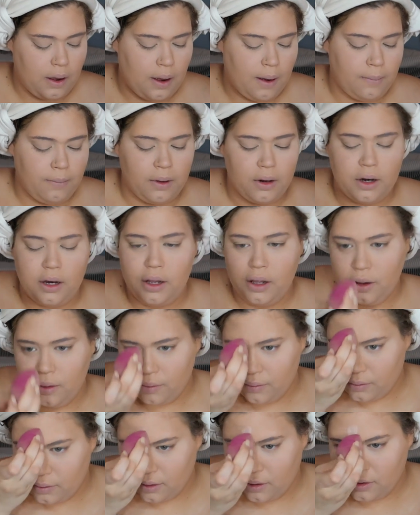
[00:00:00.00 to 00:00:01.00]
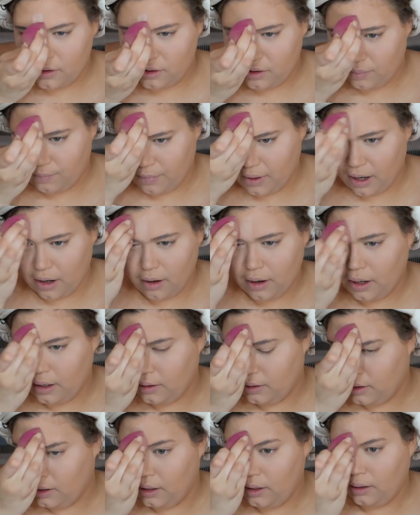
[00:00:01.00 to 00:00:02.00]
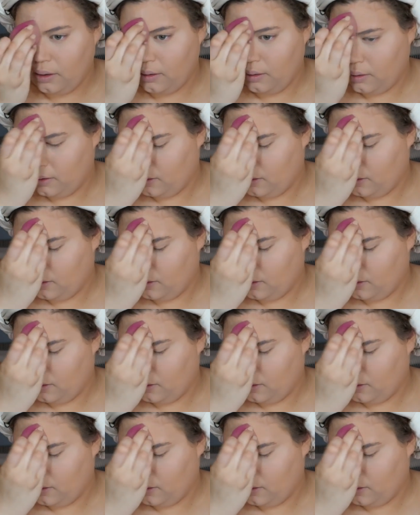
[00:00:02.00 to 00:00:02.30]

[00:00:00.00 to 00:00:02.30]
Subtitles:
I'm gonna use it sparingly